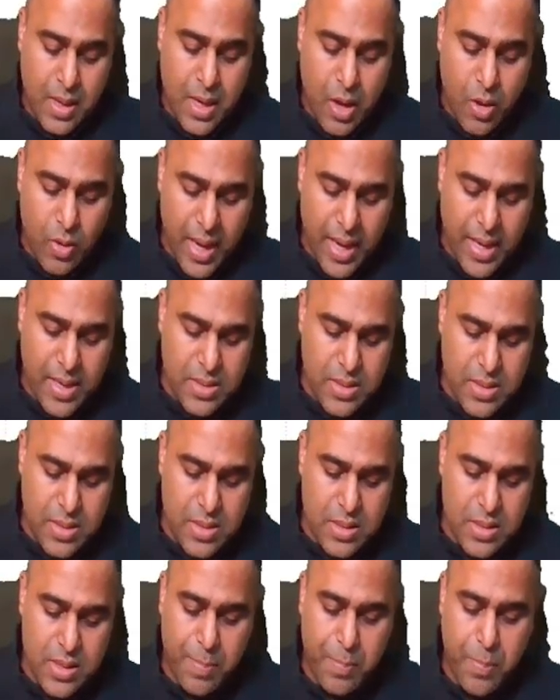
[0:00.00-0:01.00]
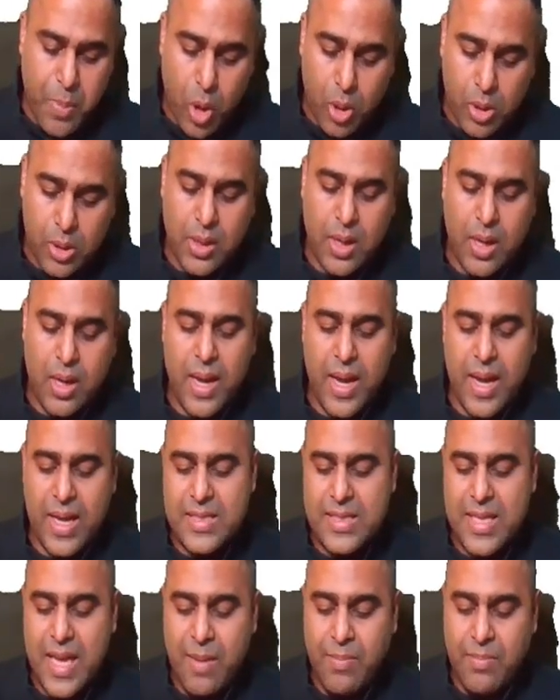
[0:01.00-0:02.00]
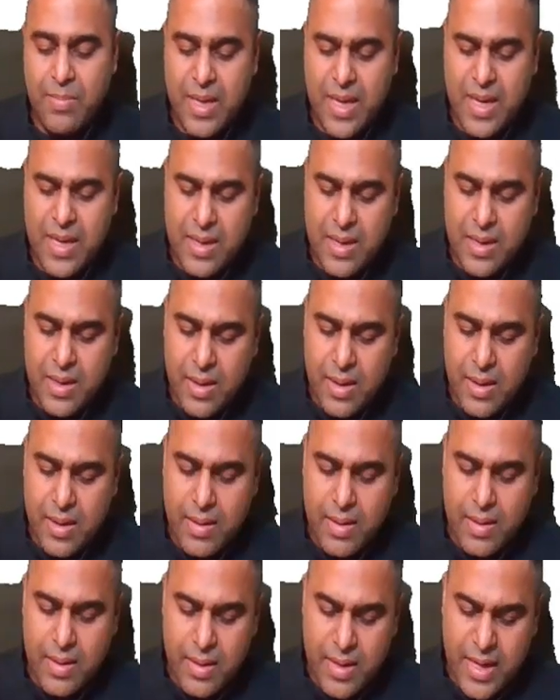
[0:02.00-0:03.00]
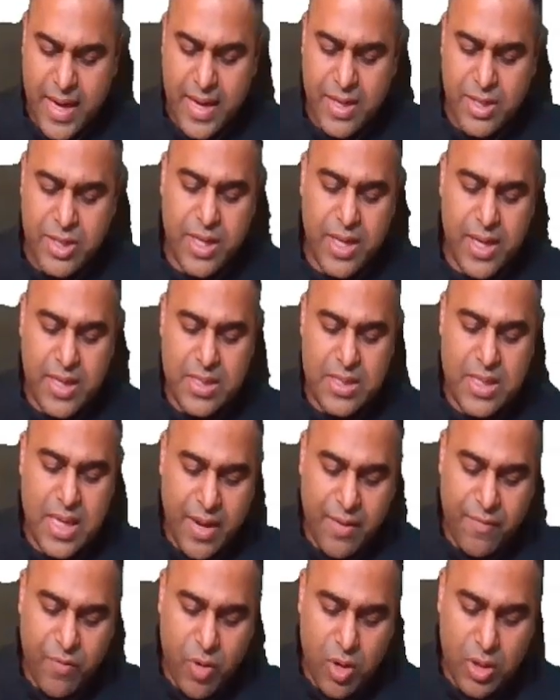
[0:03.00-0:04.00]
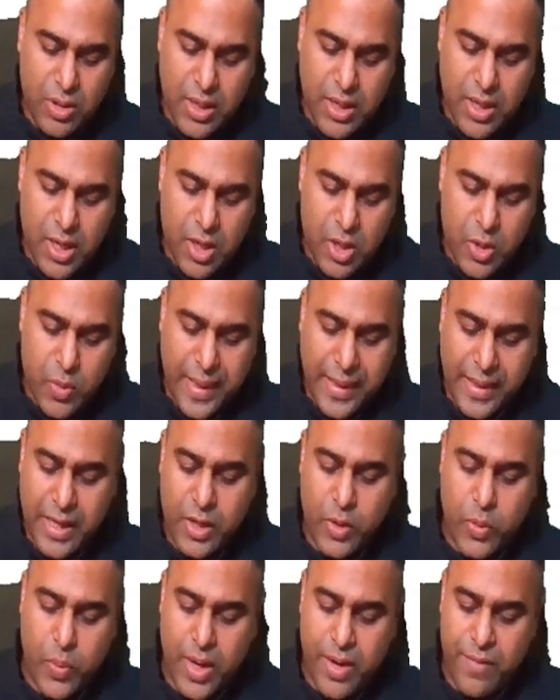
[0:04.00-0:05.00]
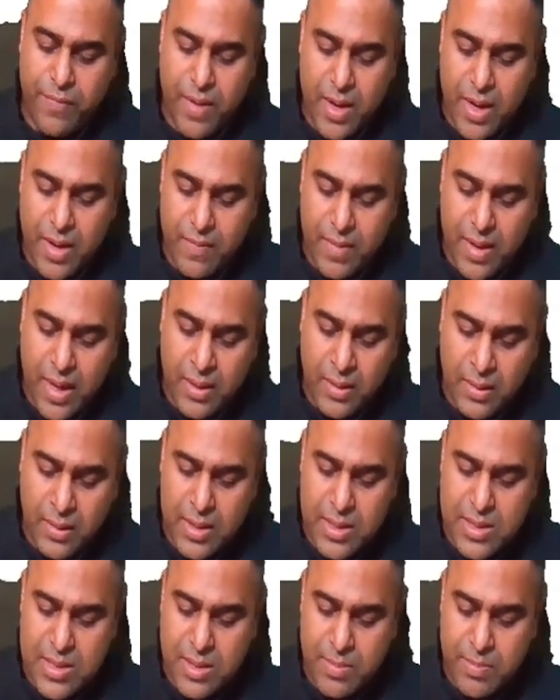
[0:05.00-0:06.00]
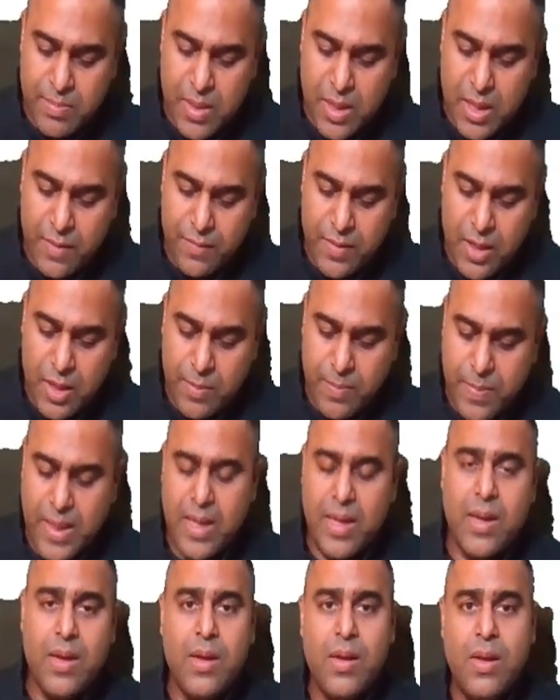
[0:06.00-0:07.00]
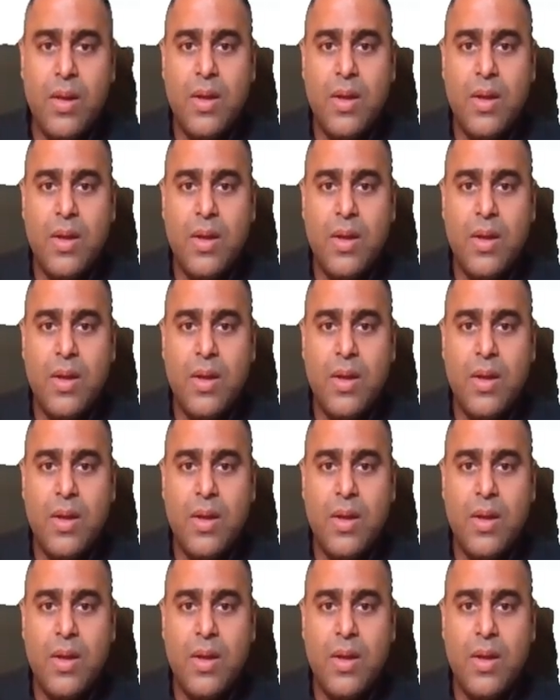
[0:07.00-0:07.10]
Now guys, the proctored exam date sheets like for the year 2025 in December will be